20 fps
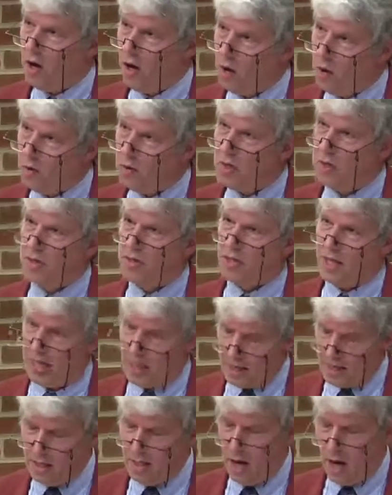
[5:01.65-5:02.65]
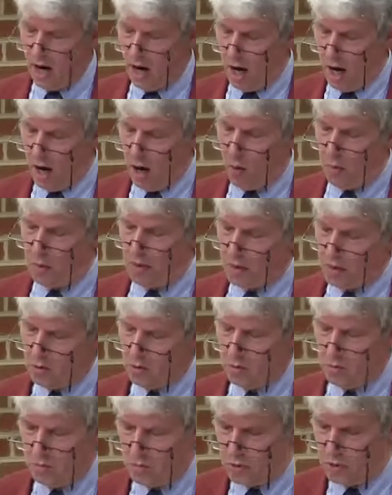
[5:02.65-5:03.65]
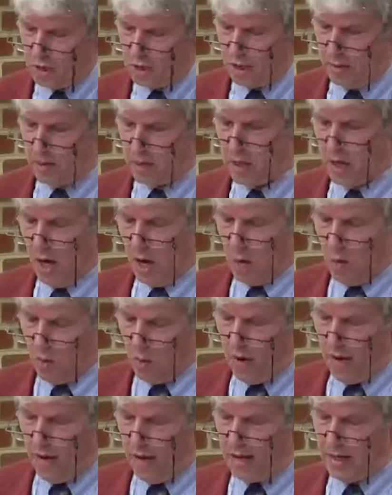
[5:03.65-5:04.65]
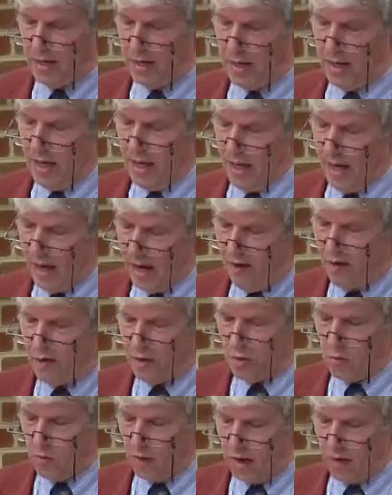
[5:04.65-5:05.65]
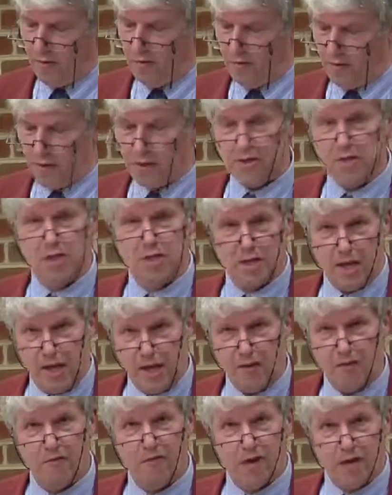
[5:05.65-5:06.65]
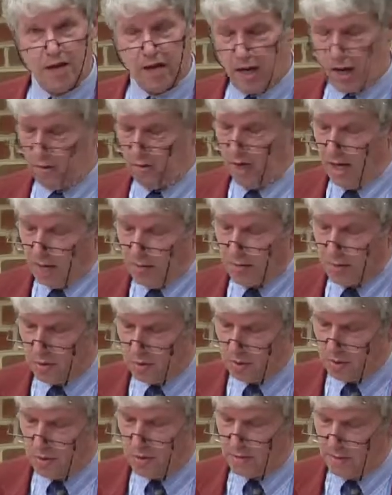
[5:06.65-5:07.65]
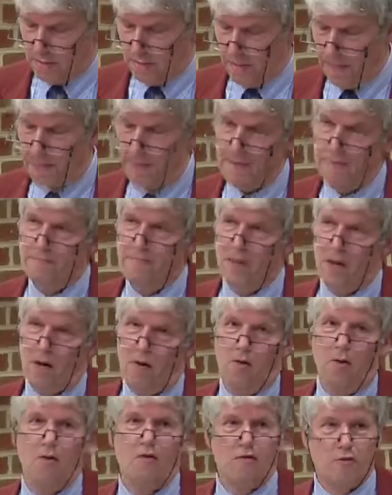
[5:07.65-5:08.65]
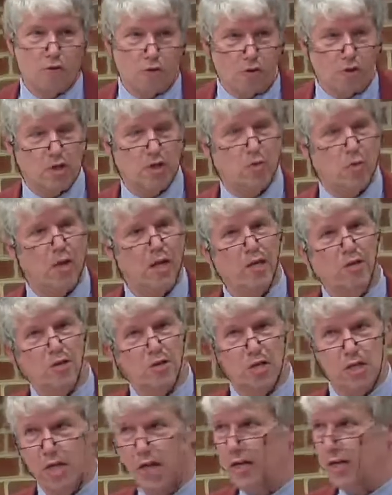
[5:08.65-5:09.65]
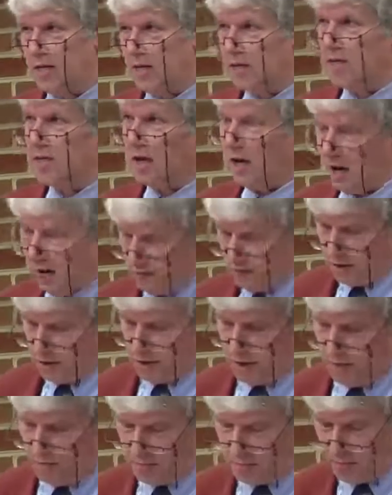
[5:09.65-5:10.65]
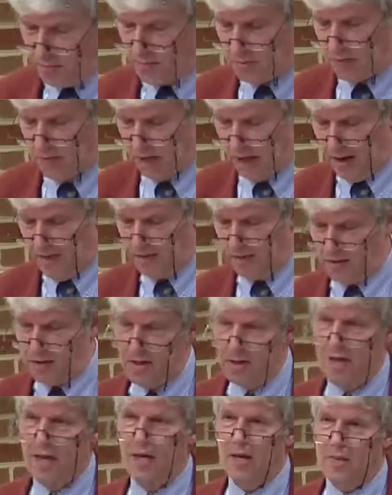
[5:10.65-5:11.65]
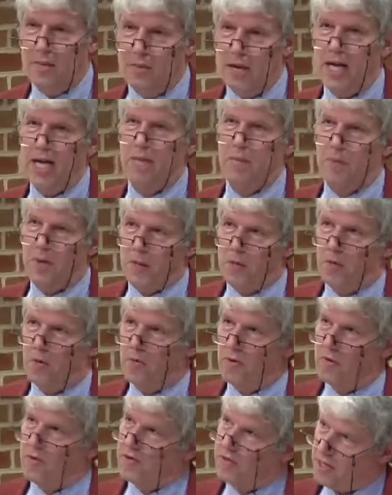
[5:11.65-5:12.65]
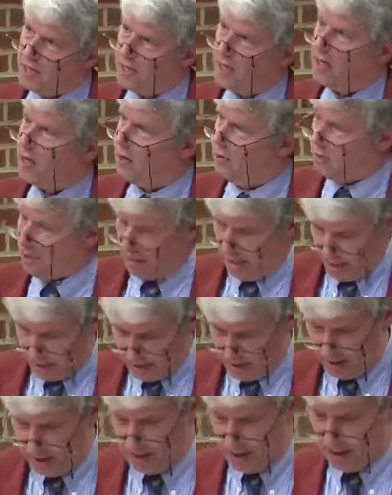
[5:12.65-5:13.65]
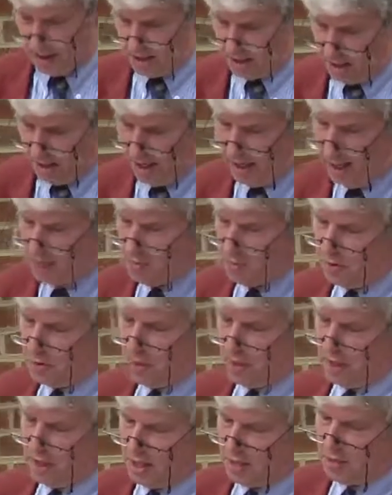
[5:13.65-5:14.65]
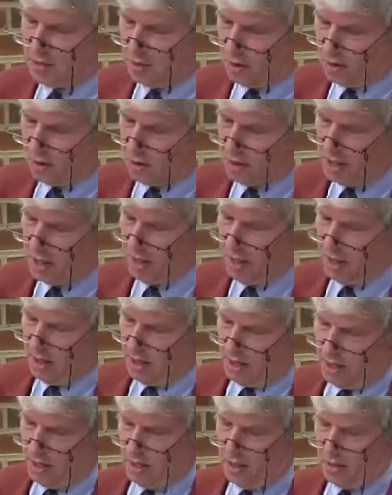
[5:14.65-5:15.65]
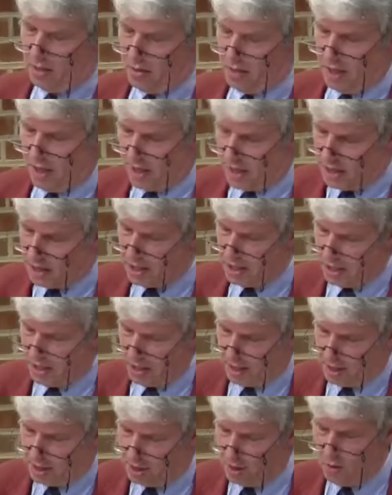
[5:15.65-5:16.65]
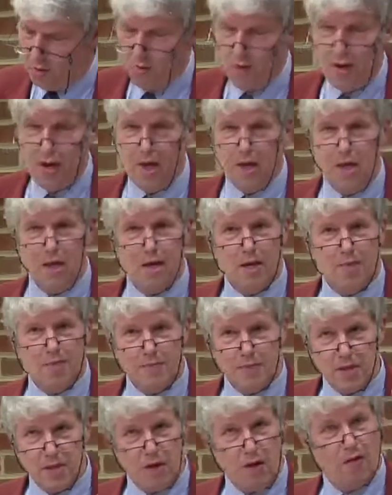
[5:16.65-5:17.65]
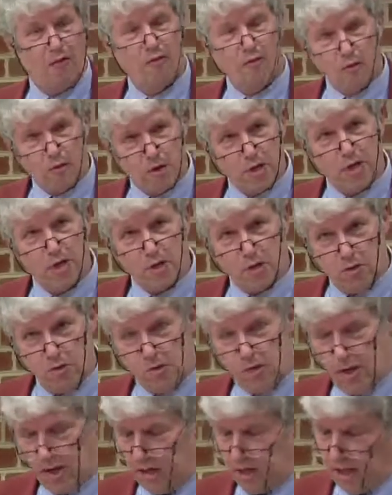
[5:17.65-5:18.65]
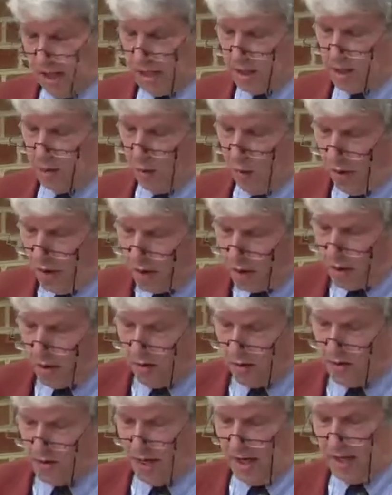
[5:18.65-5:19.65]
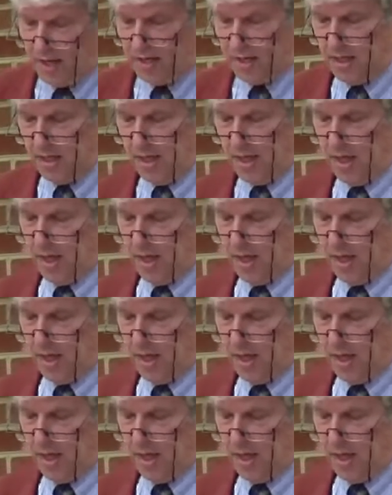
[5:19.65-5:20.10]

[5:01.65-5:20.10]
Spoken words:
Only then are we good Muslims when everyone feels safe in our neighborhood. Now, of course, when you say this after September 11, many people will think, okay, this is nice, but it is not realistic. So, of course, Gulen is aware of that.